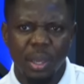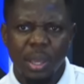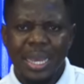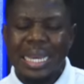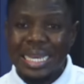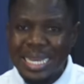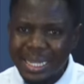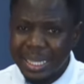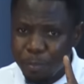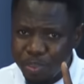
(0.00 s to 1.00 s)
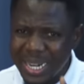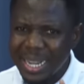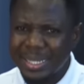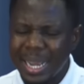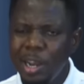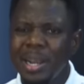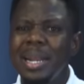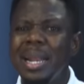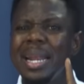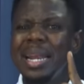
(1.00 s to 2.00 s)
Mm. Yet he prayed and said,
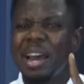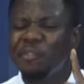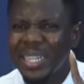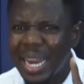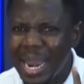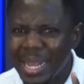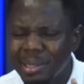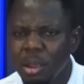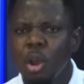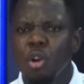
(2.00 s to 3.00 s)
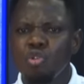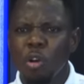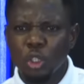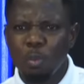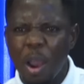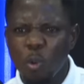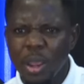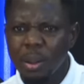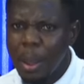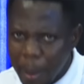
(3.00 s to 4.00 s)
Nevertheless, not my
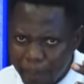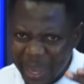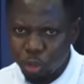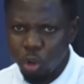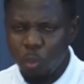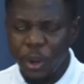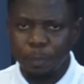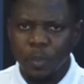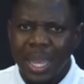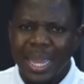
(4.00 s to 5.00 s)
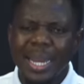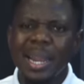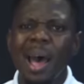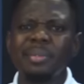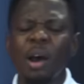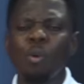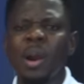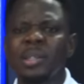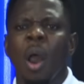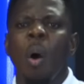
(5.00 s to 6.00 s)
will, mm. but your will. In other
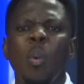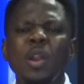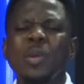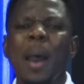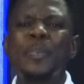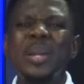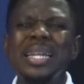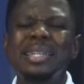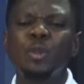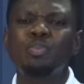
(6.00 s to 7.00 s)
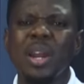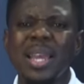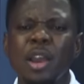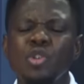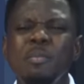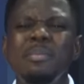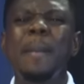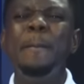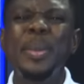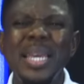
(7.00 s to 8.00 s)
words, when we are praying this prayer, you
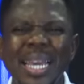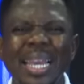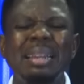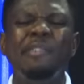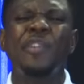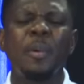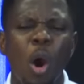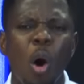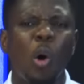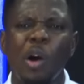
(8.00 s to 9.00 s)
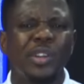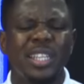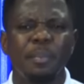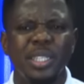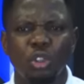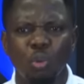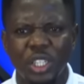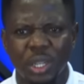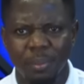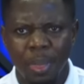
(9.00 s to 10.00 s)
may be in a very uncomfortable
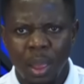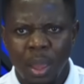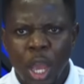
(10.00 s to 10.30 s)
situation. Mm.